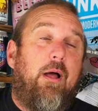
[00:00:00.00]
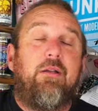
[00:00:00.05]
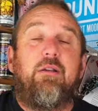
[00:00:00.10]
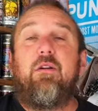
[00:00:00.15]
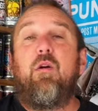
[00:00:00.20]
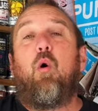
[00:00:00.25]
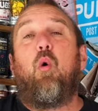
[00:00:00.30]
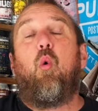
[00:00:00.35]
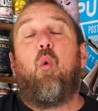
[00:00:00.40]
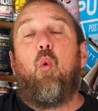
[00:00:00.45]
and you've
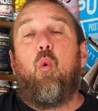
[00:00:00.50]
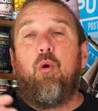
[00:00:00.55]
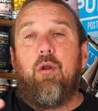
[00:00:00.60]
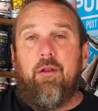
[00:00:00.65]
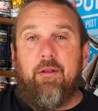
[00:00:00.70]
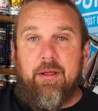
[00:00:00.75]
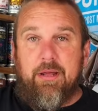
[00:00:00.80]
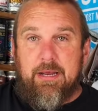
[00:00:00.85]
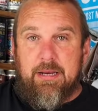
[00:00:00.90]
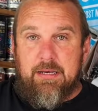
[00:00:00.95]
got all
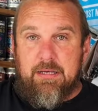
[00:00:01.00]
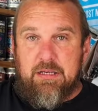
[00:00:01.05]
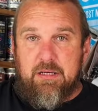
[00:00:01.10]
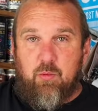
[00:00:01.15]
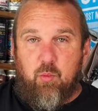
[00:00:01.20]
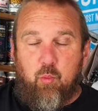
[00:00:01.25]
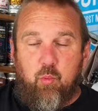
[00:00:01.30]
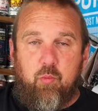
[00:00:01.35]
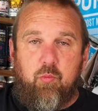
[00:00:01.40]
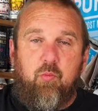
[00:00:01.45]
of these
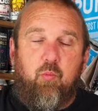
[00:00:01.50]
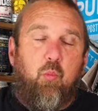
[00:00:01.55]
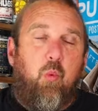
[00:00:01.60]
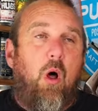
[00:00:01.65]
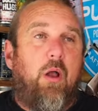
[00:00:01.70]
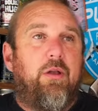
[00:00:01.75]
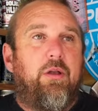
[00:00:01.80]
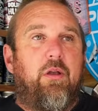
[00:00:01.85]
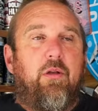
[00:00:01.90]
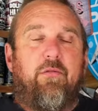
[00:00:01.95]

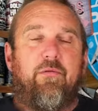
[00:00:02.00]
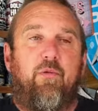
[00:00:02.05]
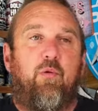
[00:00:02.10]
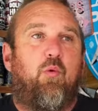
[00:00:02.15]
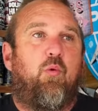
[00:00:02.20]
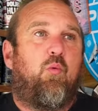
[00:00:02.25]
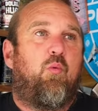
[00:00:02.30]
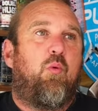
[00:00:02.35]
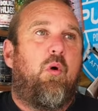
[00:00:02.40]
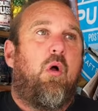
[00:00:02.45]

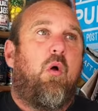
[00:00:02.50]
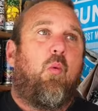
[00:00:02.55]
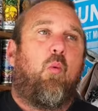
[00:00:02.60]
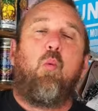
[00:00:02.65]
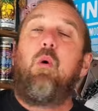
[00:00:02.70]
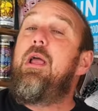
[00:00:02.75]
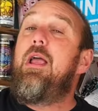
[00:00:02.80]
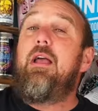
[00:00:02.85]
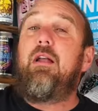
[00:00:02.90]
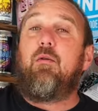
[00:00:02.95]
wonderful,
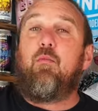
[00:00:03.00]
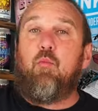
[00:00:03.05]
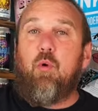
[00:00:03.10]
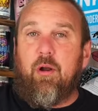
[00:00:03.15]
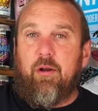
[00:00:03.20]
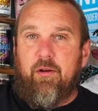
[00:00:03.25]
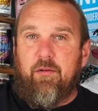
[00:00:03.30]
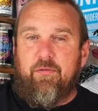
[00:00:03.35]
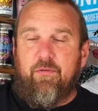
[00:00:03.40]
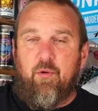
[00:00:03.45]
weird and
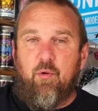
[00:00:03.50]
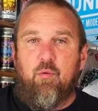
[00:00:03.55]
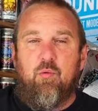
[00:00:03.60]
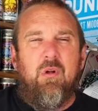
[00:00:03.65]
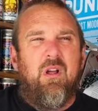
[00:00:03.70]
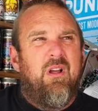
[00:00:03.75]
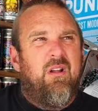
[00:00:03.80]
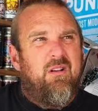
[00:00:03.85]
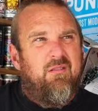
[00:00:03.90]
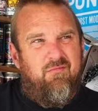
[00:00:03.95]
wonderful,
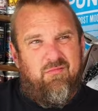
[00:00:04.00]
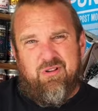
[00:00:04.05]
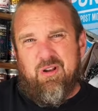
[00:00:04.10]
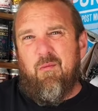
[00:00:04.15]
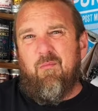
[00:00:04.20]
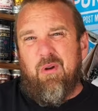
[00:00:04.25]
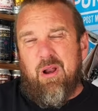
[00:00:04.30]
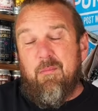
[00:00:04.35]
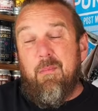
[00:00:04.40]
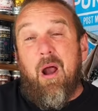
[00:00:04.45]

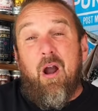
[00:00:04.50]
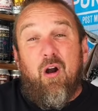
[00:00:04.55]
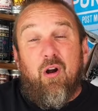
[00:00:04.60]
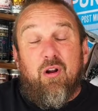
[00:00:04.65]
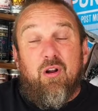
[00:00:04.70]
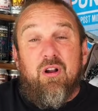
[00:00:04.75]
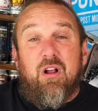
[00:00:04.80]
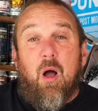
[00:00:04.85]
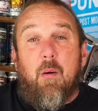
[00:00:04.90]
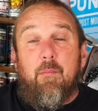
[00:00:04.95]
generally
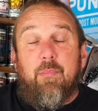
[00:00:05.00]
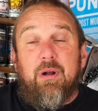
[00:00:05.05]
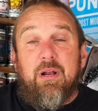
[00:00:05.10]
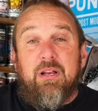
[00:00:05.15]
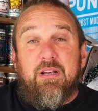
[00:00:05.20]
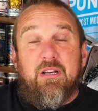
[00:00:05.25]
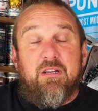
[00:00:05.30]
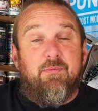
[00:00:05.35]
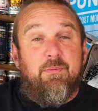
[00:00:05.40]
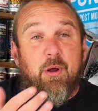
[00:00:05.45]
American
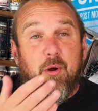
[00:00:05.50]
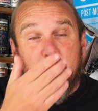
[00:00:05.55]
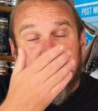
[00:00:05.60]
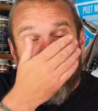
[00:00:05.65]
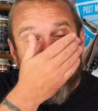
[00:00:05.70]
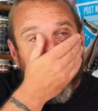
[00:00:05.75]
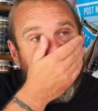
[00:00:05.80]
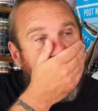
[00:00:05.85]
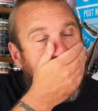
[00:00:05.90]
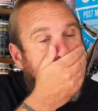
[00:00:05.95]
companies, let's be
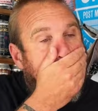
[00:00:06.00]
honest,